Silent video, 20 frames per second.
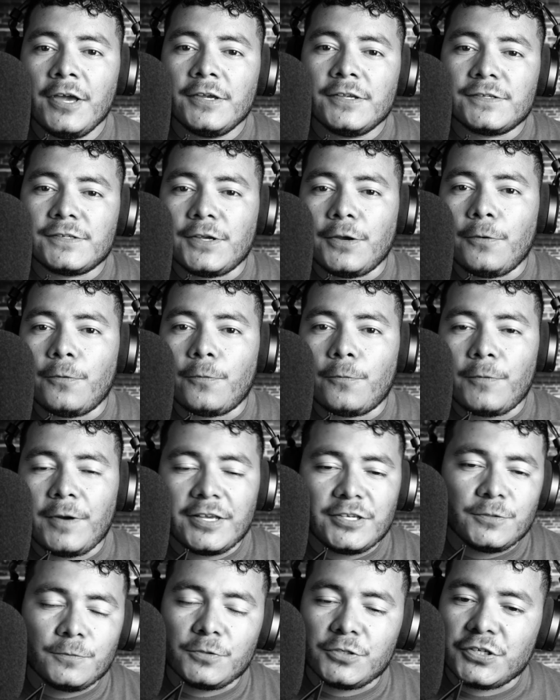So
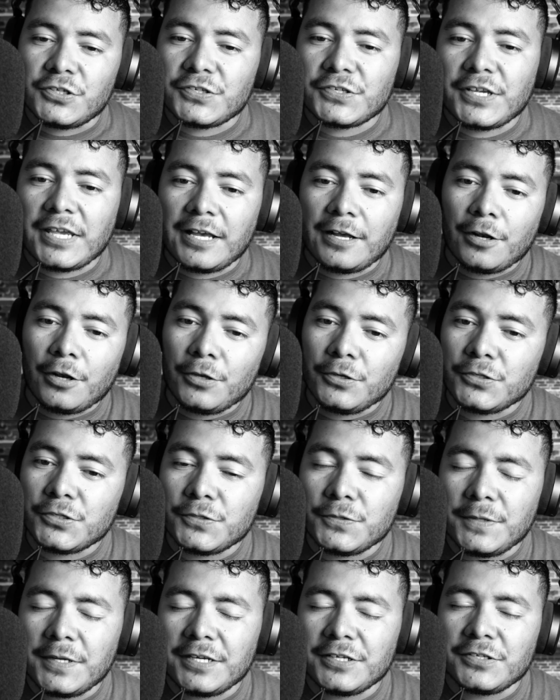Reggie would just get close
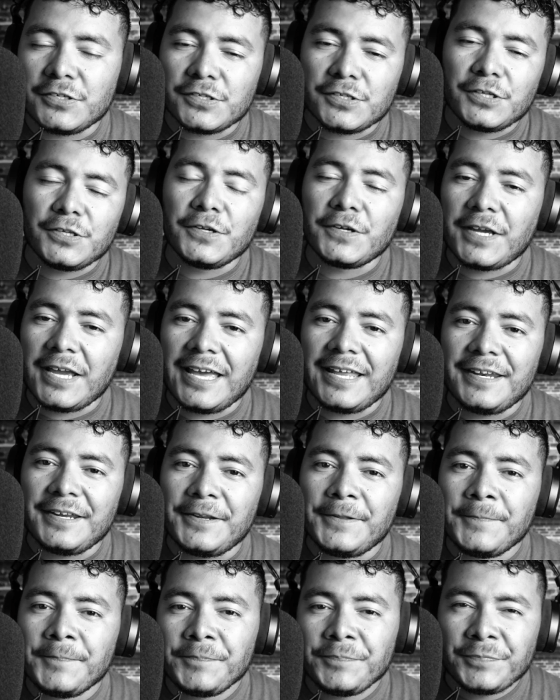to it and just look at
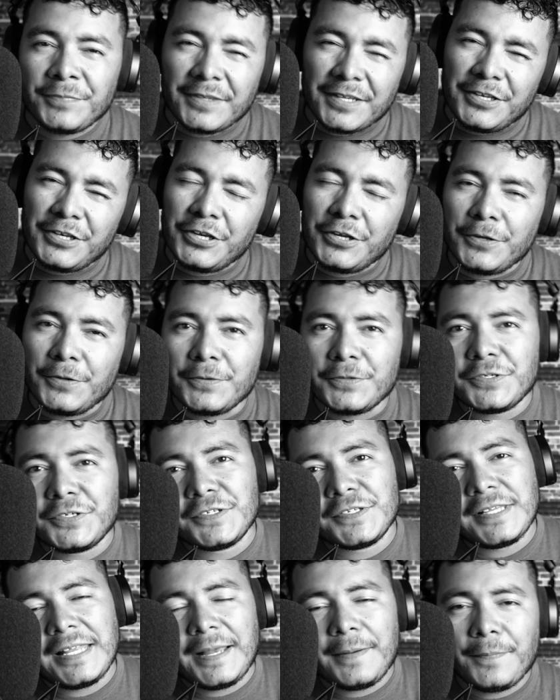it, and, you know,
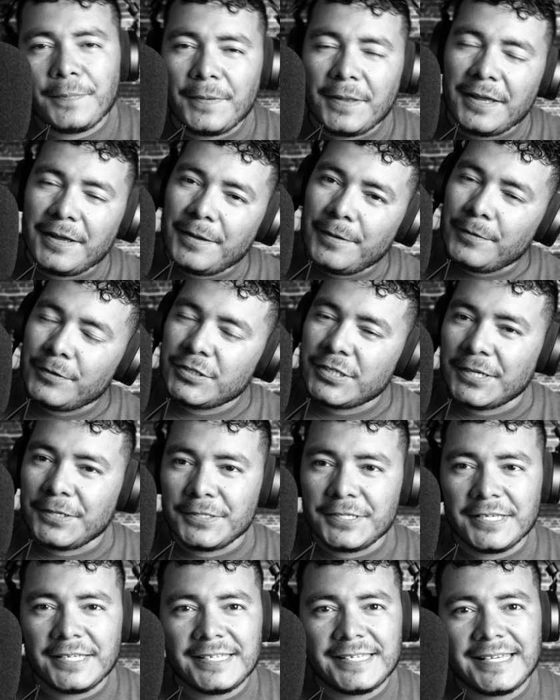just like
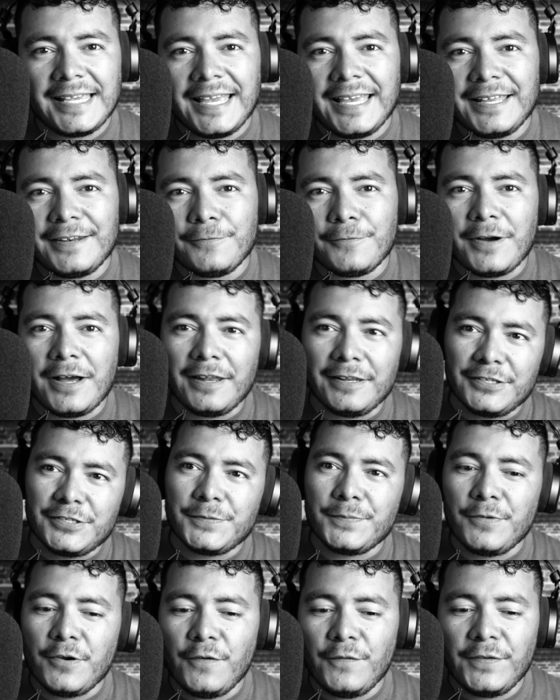tilt its head while it's
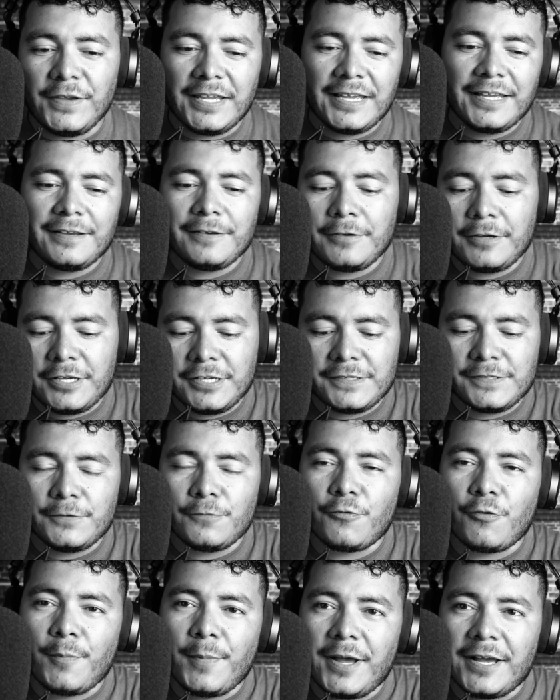moving, because the
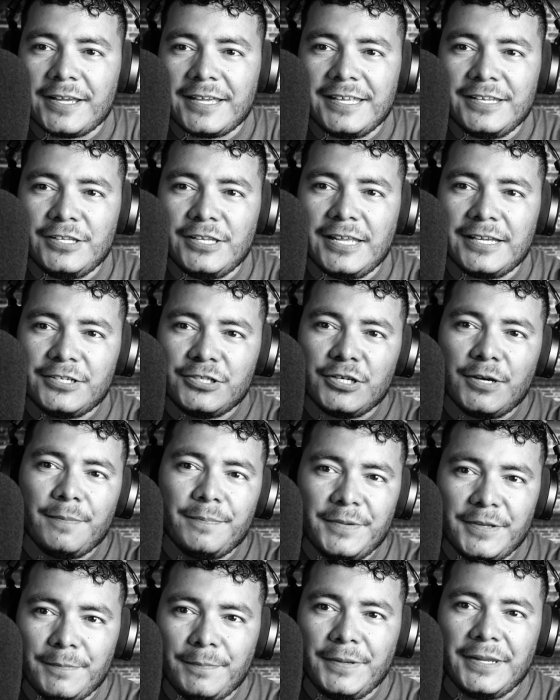robot can like
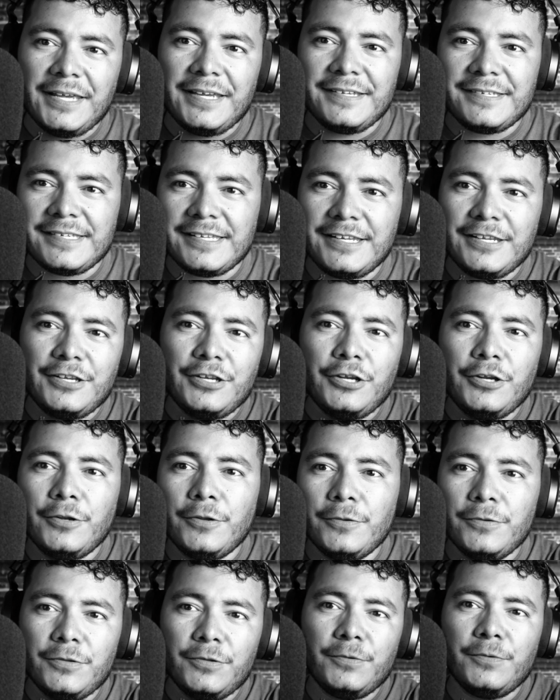jump in place and then, you
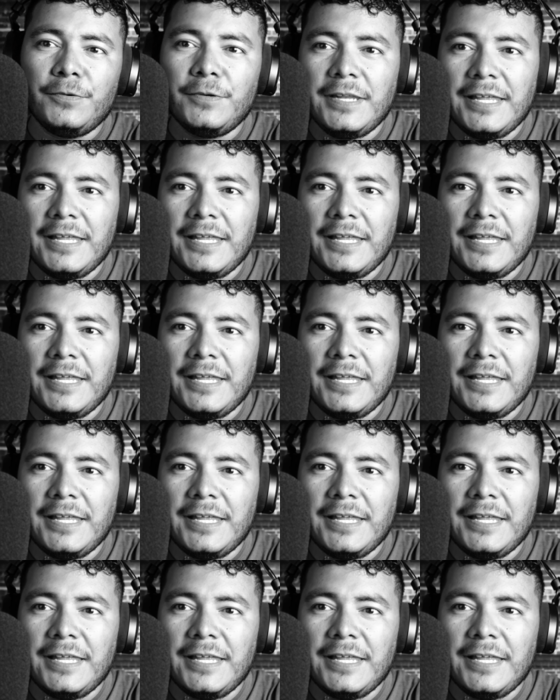know, do